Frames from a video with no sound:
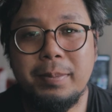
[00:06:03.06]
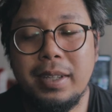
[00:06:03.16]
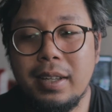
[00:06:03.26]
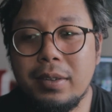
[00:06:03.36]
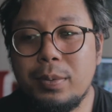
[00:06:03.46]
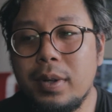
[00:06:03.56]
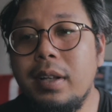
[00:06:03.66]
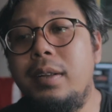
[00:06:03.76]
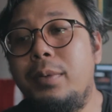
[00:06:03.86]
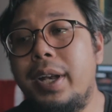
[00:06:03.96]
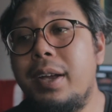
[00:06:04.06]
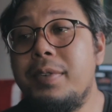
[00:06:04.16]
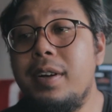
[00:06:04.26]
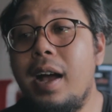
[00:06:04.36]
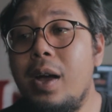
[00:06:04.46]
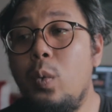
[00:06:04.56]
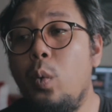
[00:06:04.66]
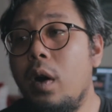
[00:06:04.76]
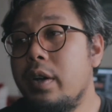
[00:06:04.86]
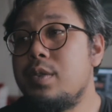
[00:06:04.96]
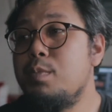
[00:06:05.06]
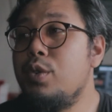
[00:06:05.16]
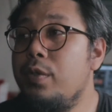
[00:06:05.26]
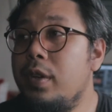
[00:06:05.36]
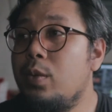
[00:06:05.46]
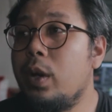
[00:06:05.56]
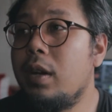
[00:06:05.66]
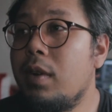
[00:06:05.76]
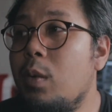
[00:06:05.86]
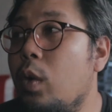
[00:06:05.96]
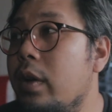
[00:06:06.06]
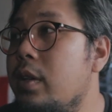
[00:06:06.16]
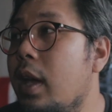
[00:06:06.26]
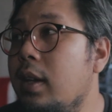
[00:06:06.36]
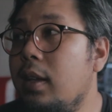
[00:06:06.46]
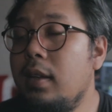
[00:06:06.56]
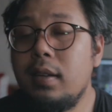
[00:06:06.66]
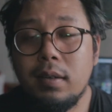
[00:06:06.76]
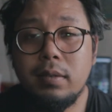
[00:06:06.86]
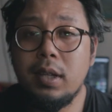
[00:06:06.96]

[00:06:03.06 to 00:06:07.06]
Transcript: me as well. Whenever I watch movies, whenever I watch any, you know,